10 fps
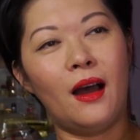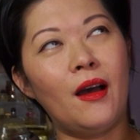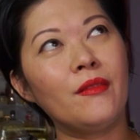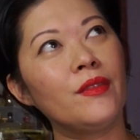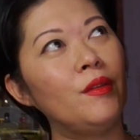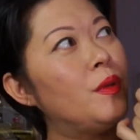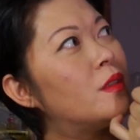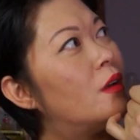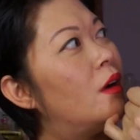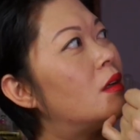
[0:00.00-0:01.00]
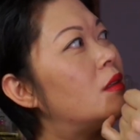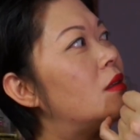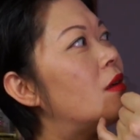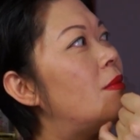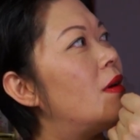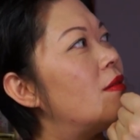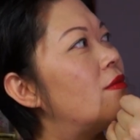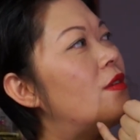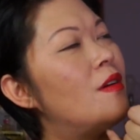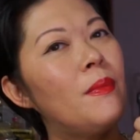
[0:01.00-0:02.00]
after we talk
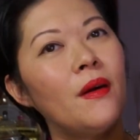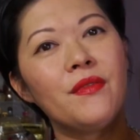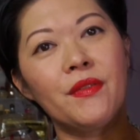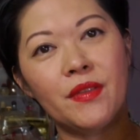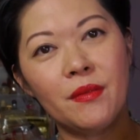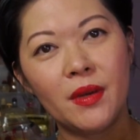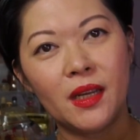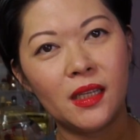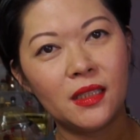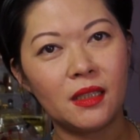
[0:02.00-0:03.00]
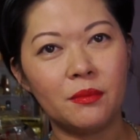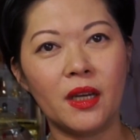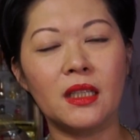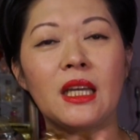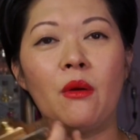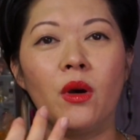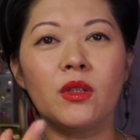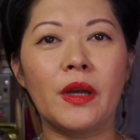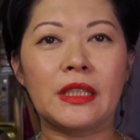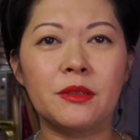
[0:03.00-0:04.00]
for about 15 minutes, because I
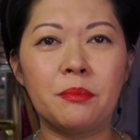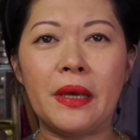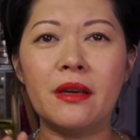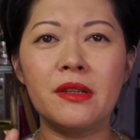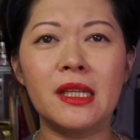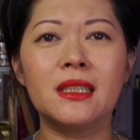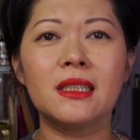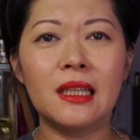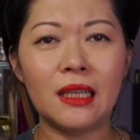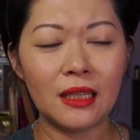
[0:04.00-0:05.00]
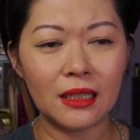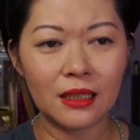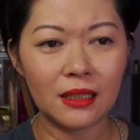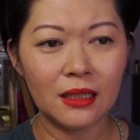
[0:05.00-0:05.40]
want to experience the